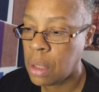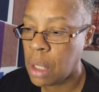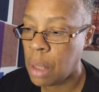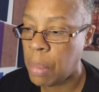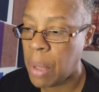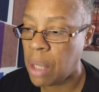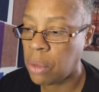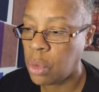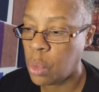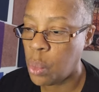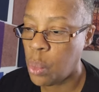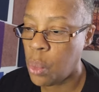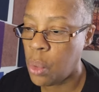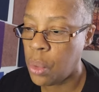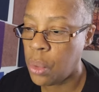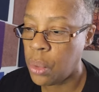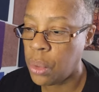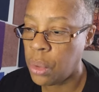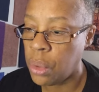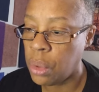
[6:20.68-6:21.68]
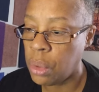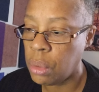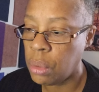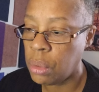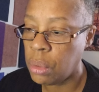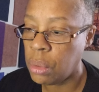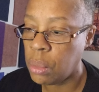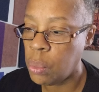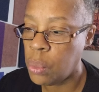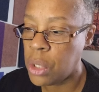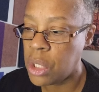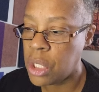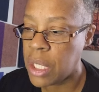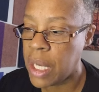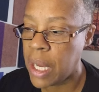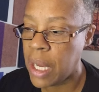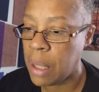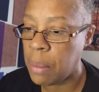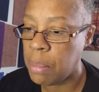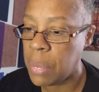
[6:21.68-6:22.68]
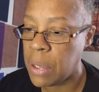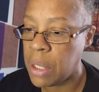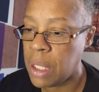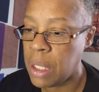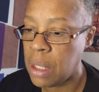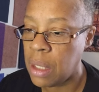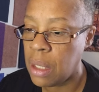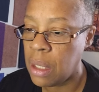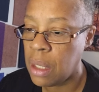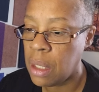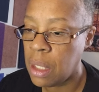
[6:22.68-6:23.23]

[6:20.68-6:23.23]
about the world, which can be